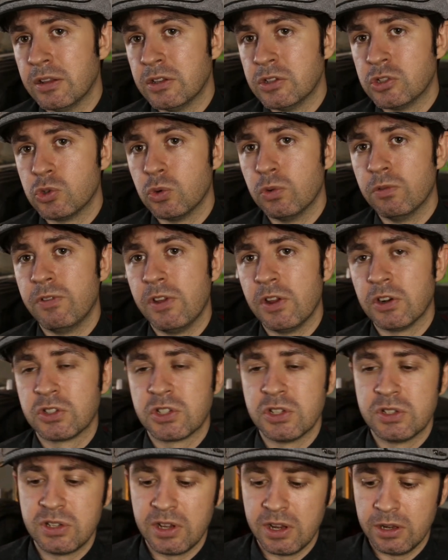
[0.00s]
and so
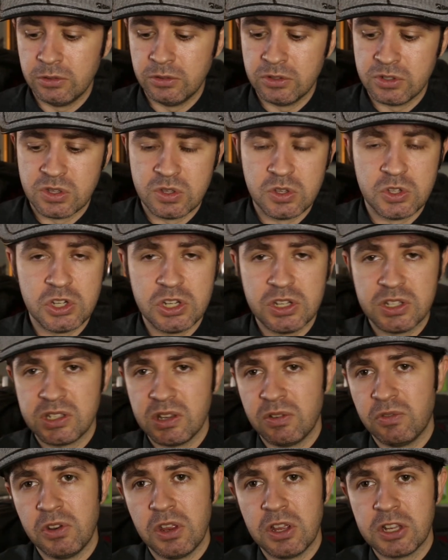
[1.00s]
versatile as the
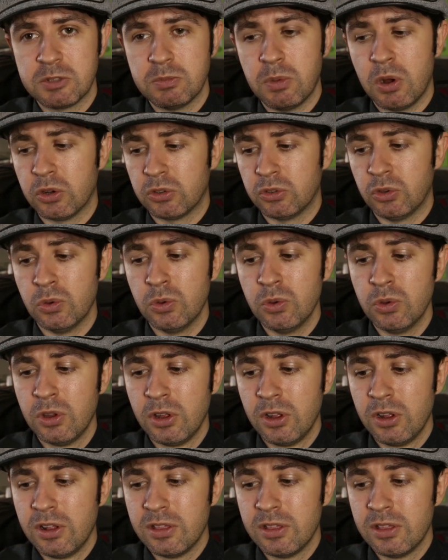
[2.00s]
G7X Mark II,